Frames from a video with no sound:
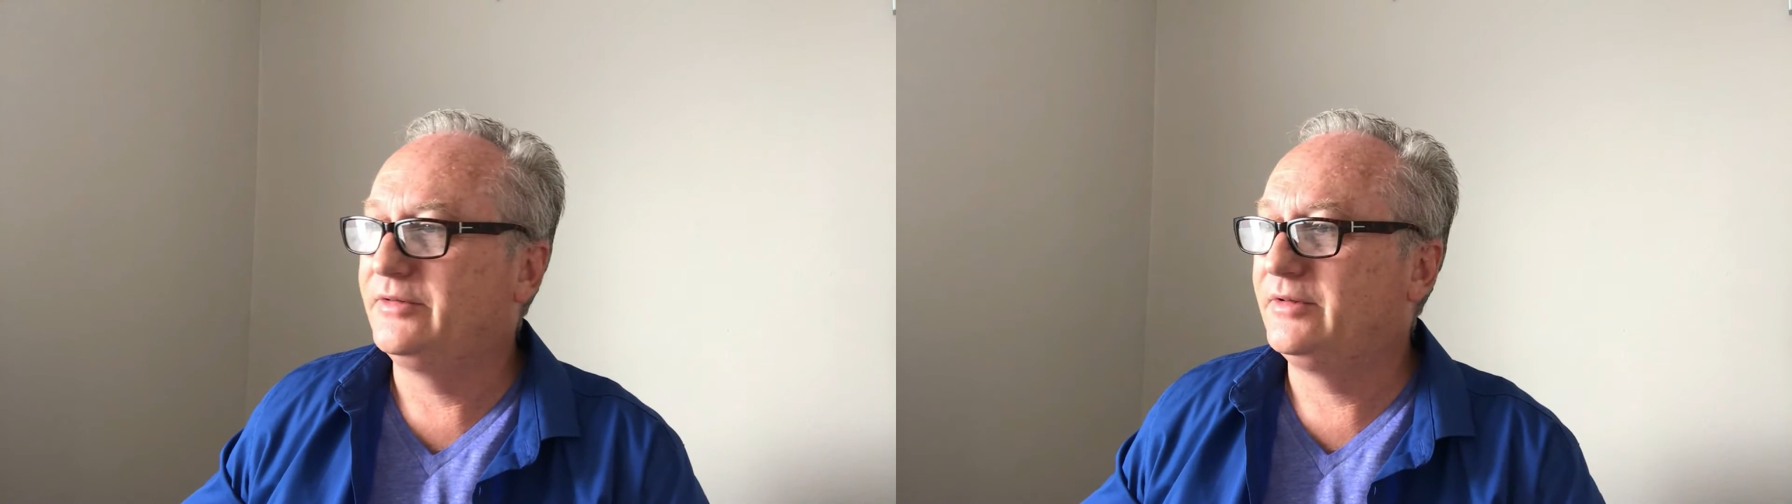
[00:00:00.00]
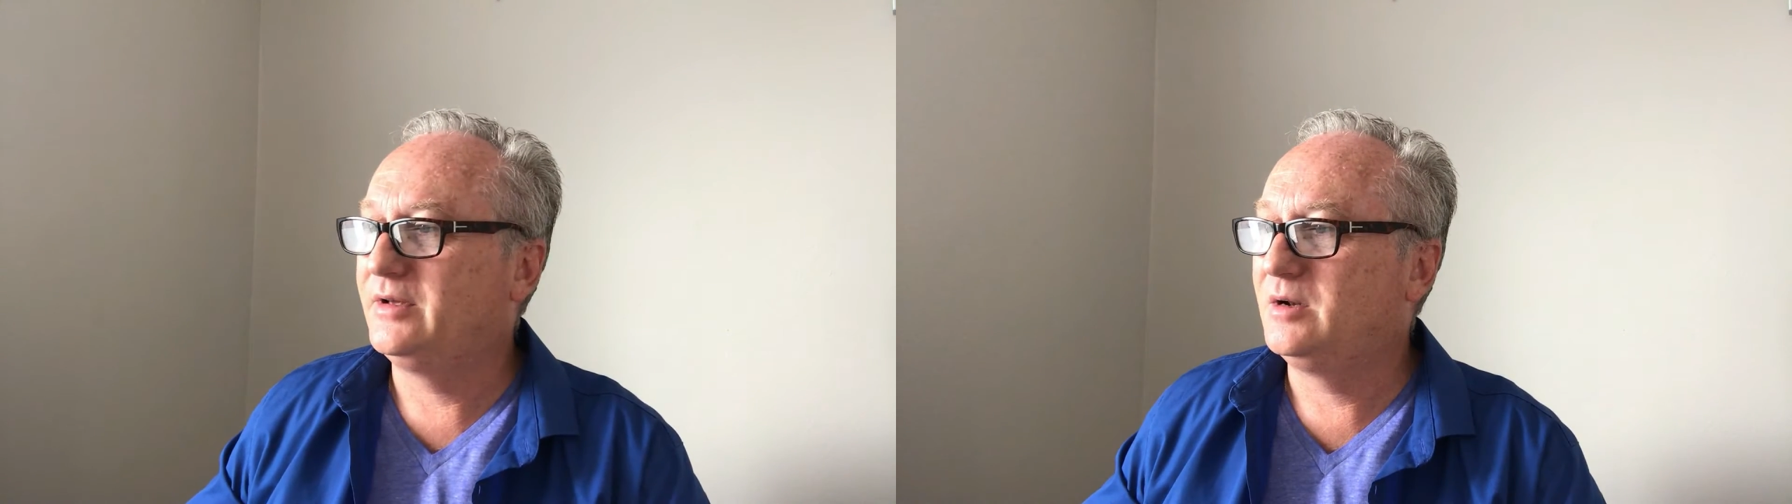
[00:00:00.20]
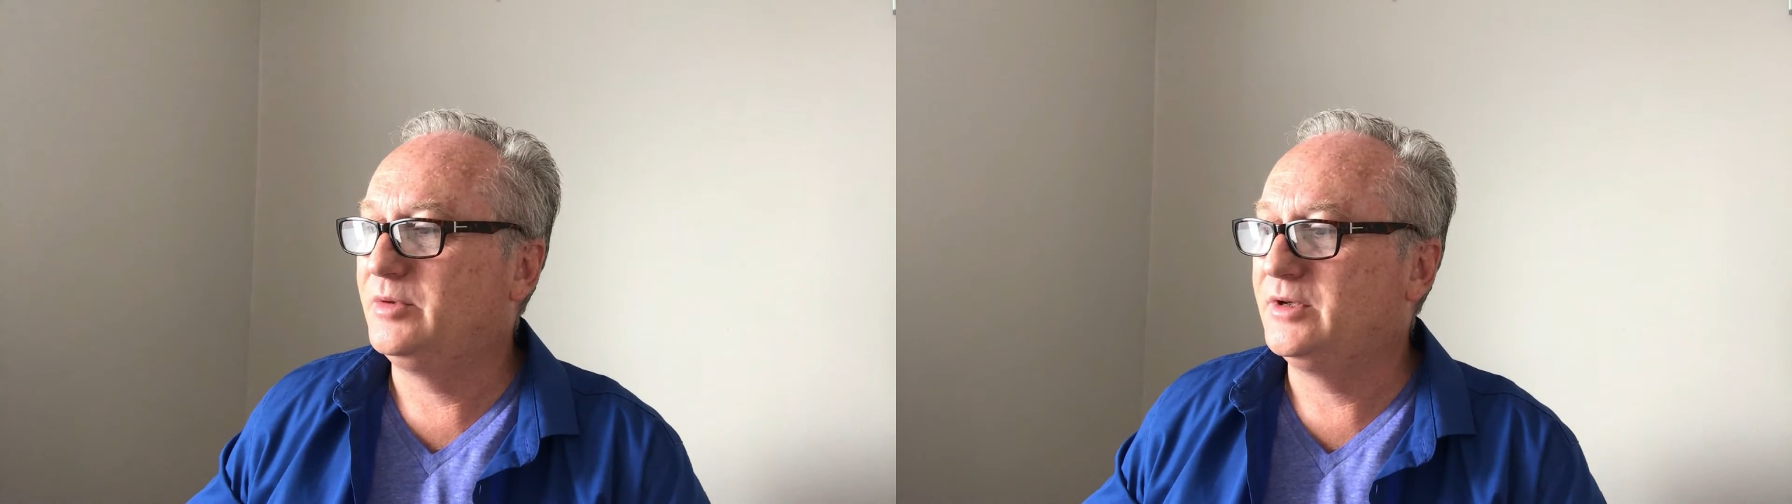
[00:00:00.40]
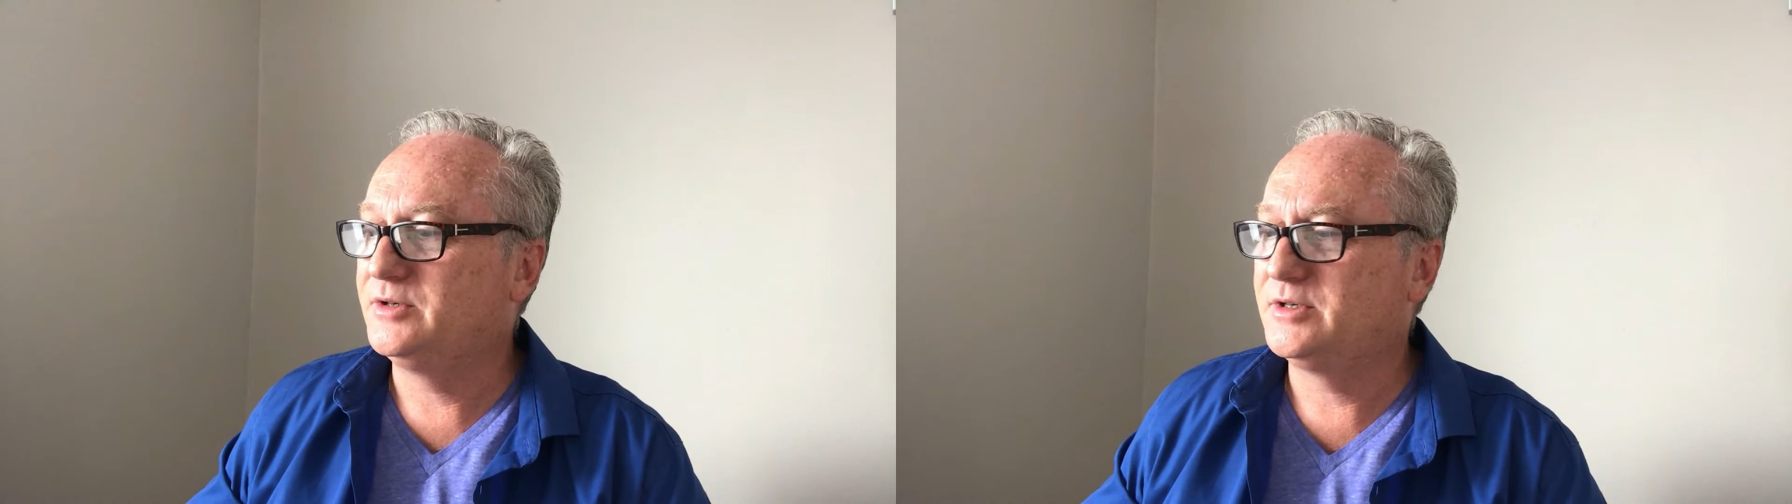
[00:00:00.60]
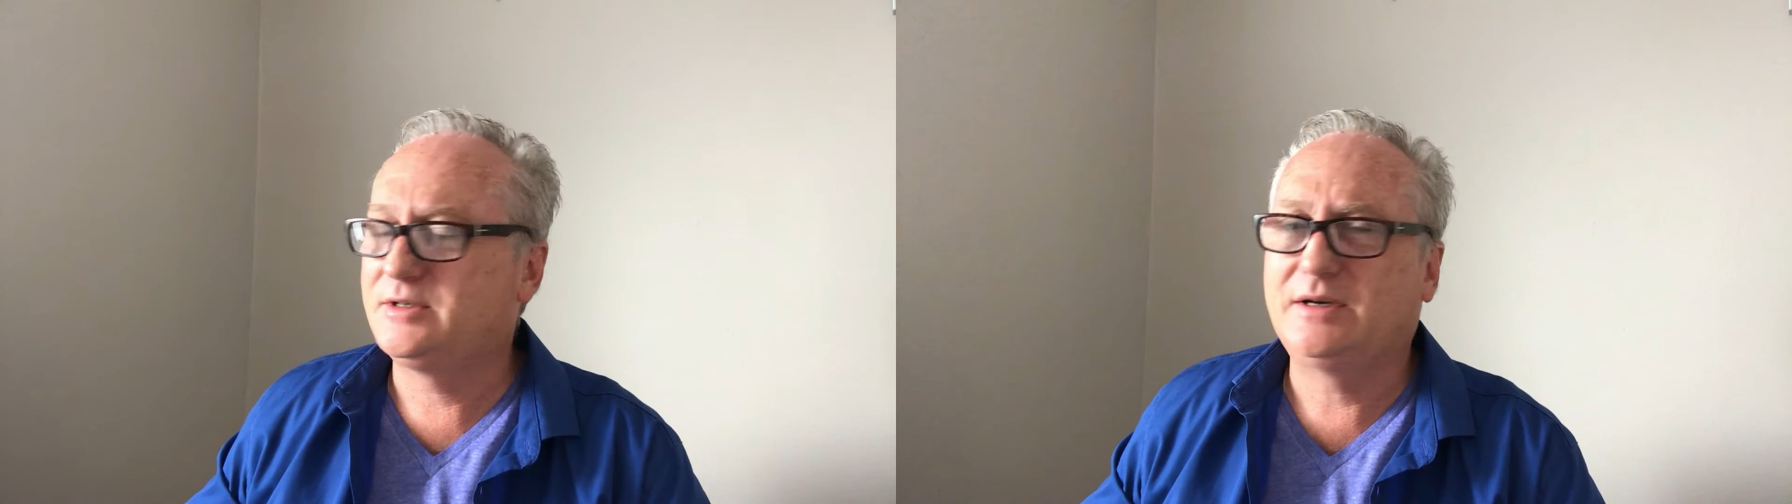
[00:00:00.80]
So that'll be
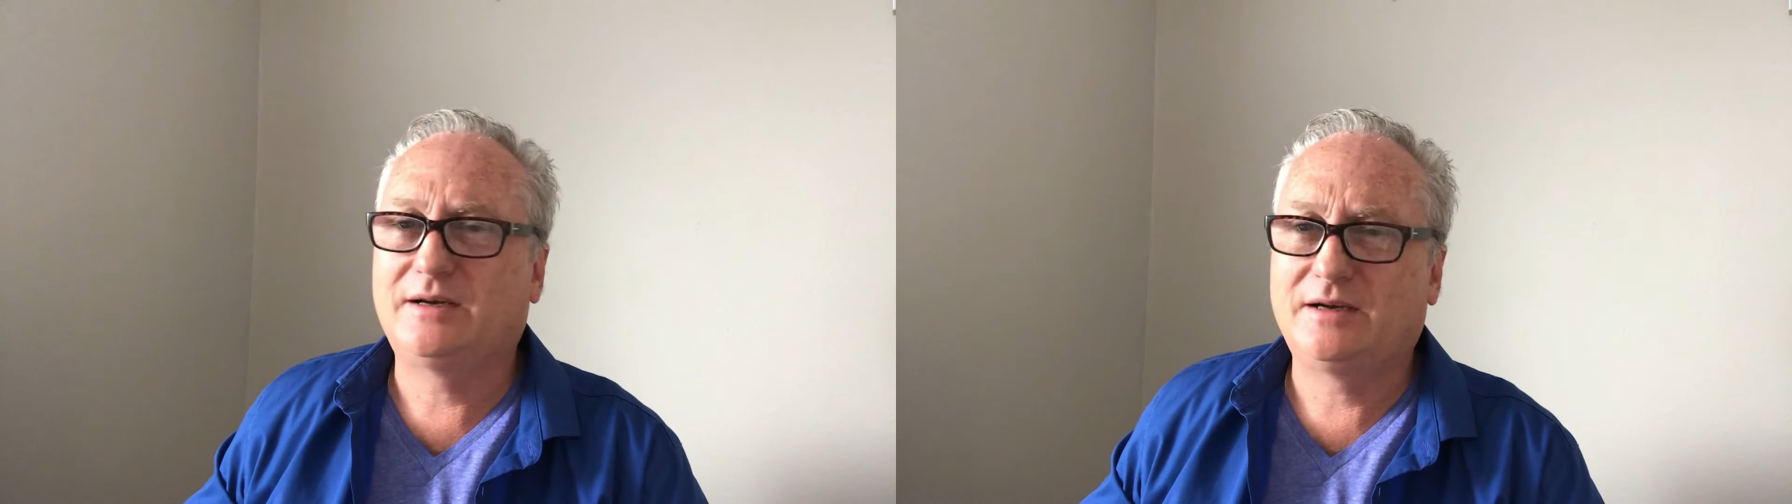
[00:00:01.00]
interesting.